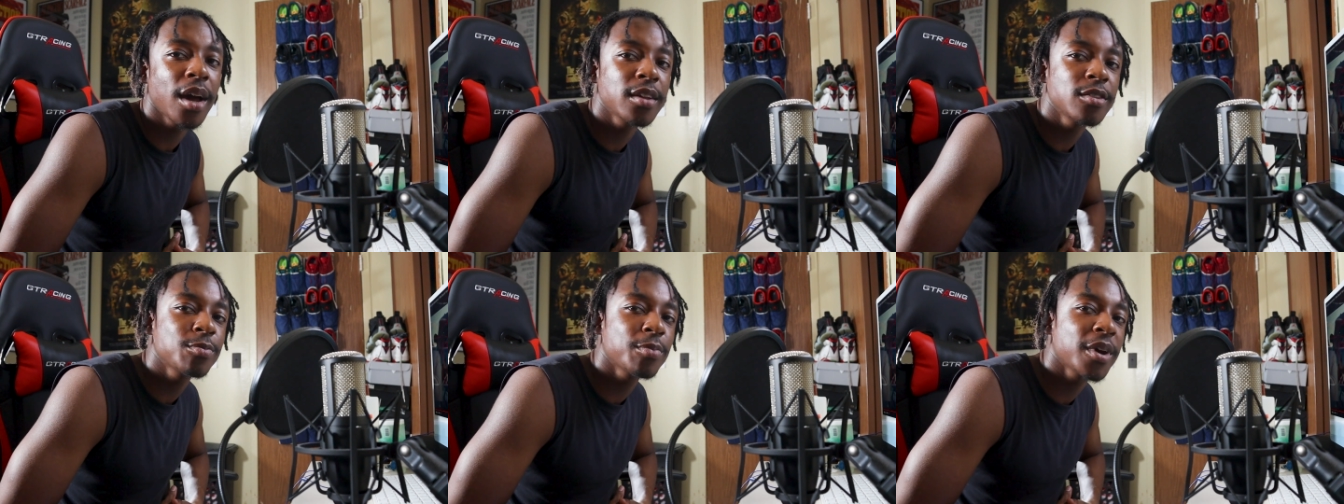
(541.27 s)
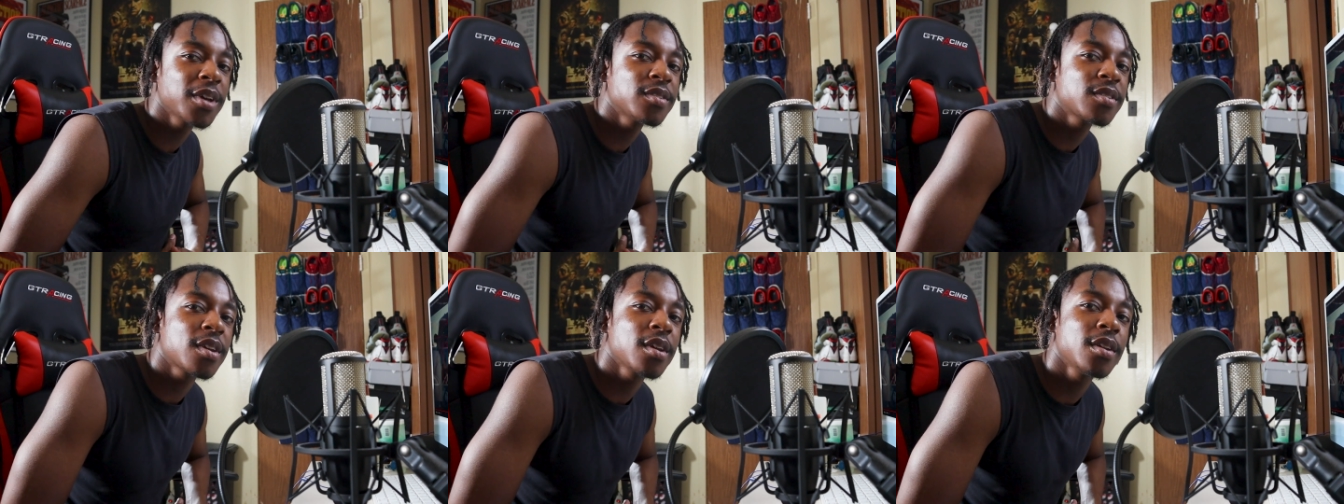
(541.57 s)
Ice
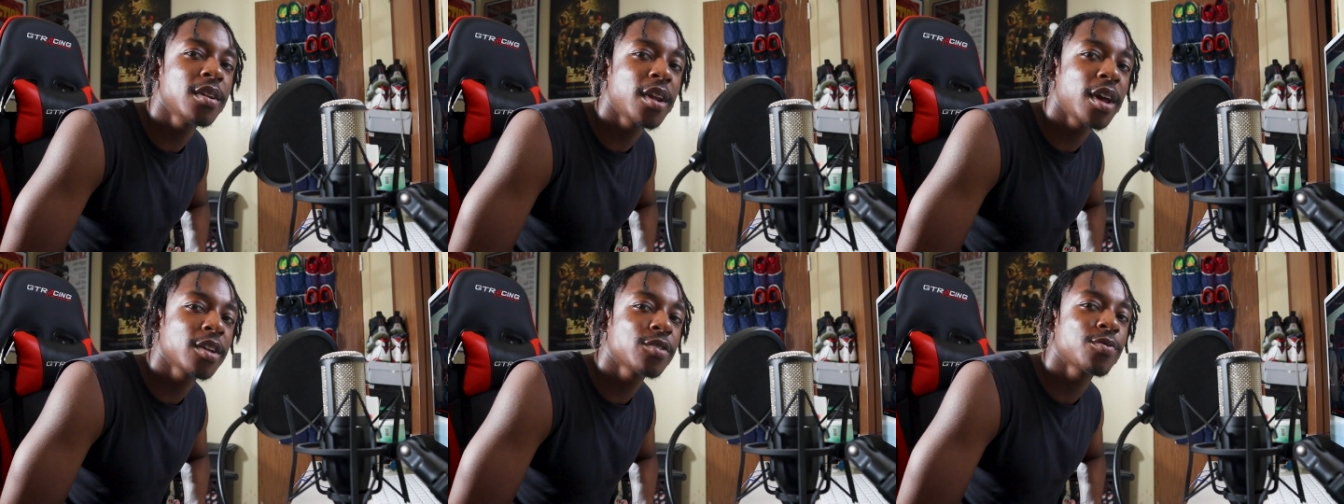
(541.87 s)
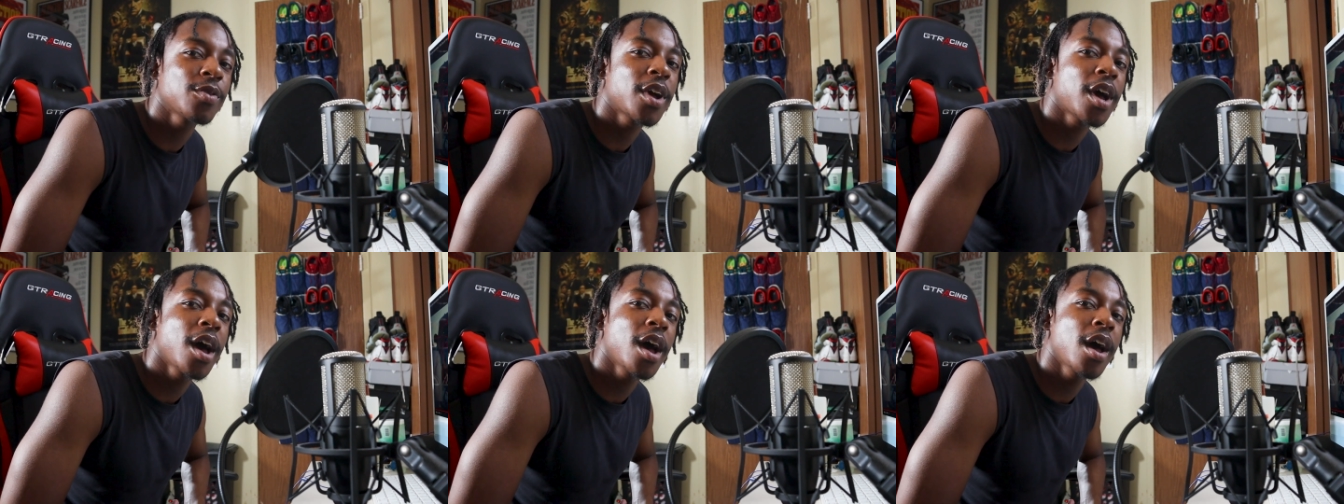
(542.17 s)
Spice skin next
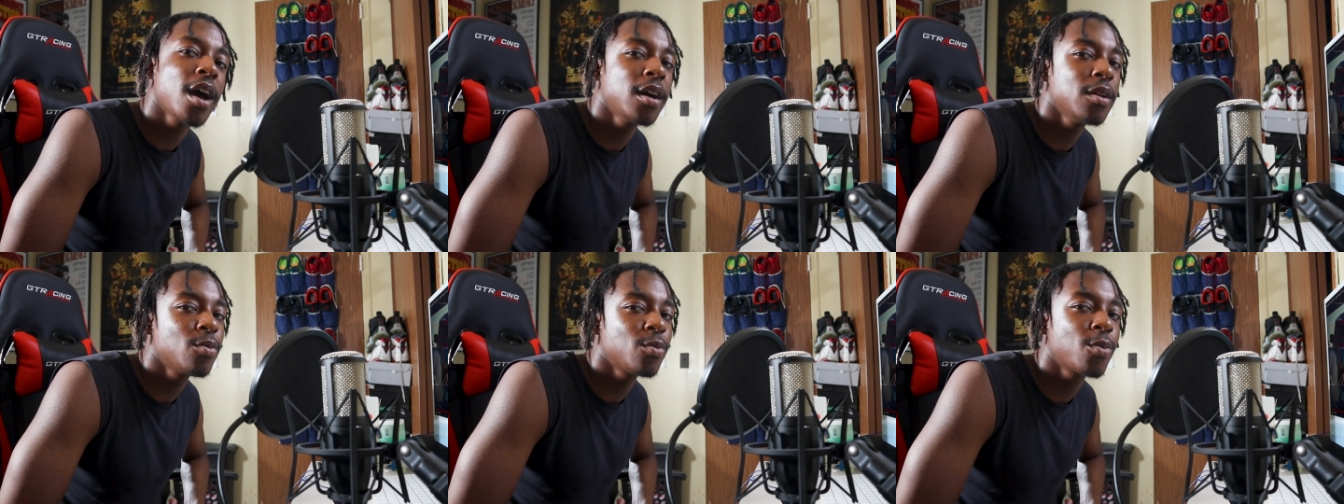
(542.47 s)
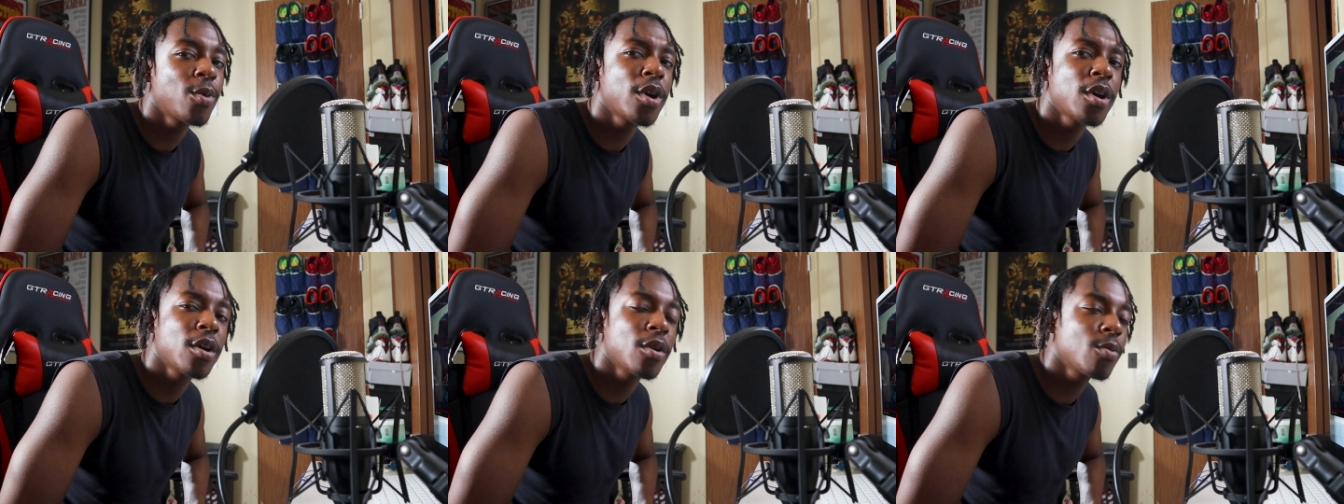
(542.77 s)
for COD.
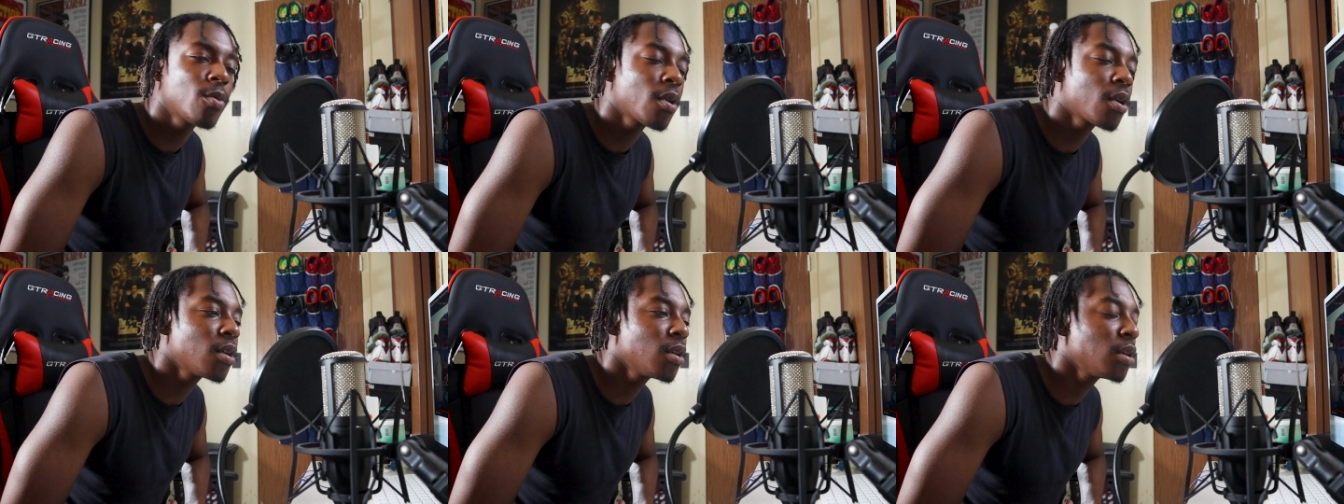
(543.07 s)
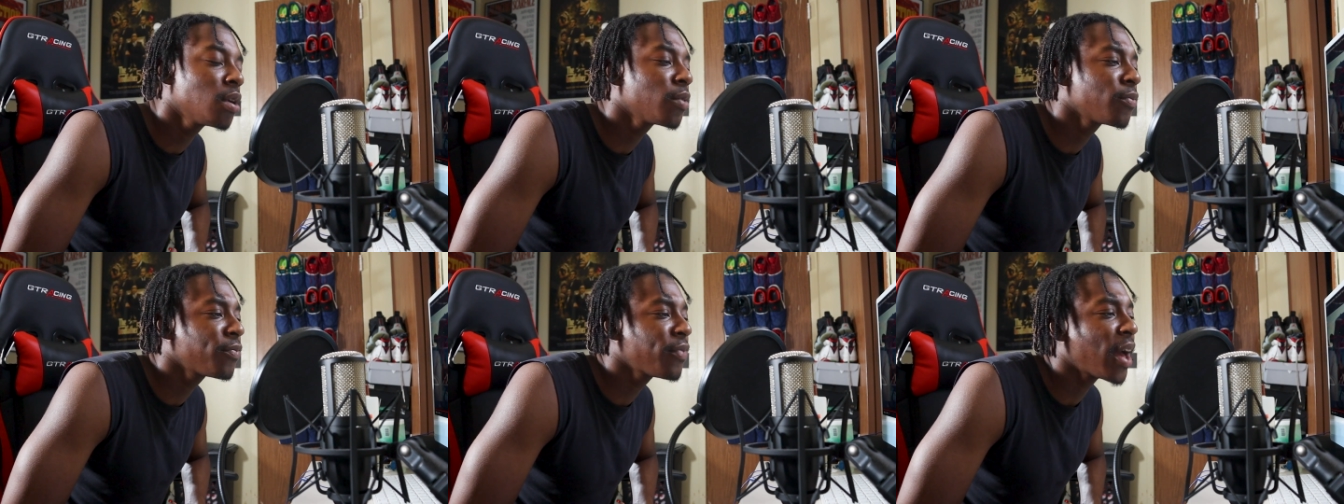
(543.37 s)

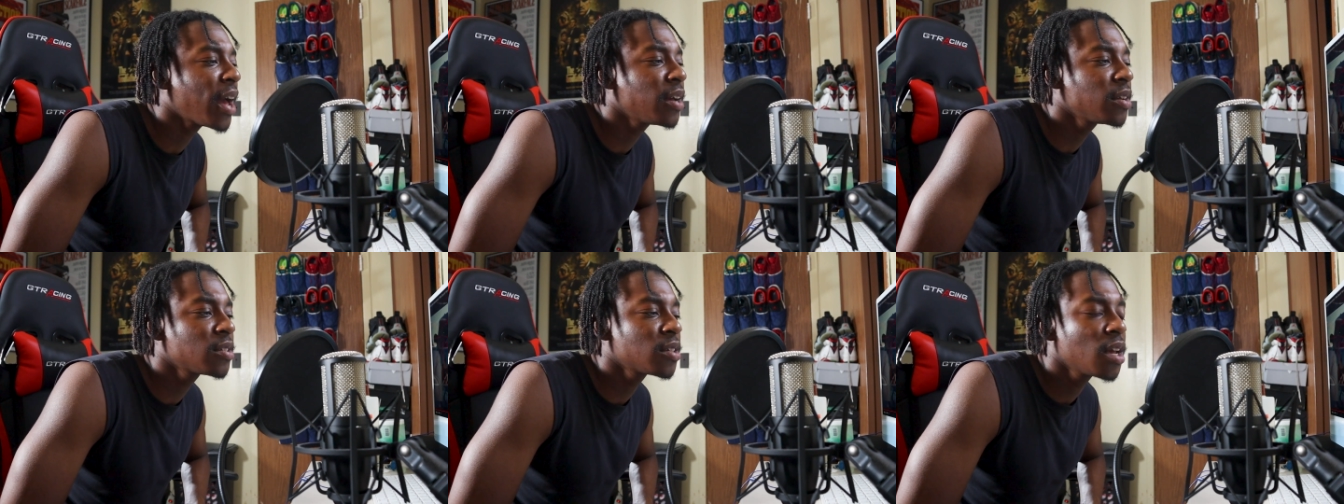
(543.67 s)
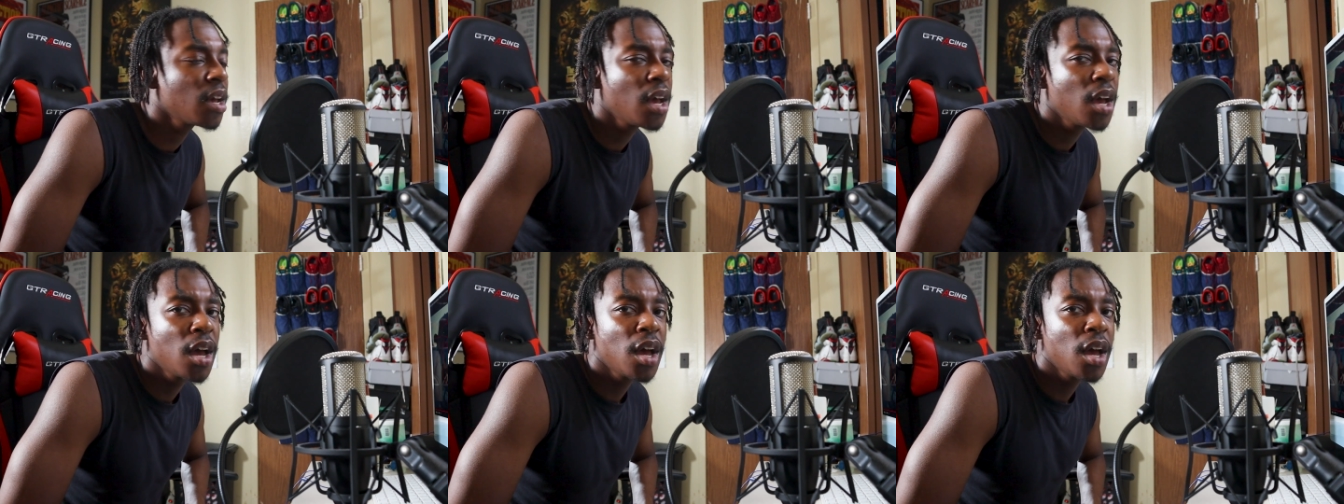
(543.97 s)
Word, facts.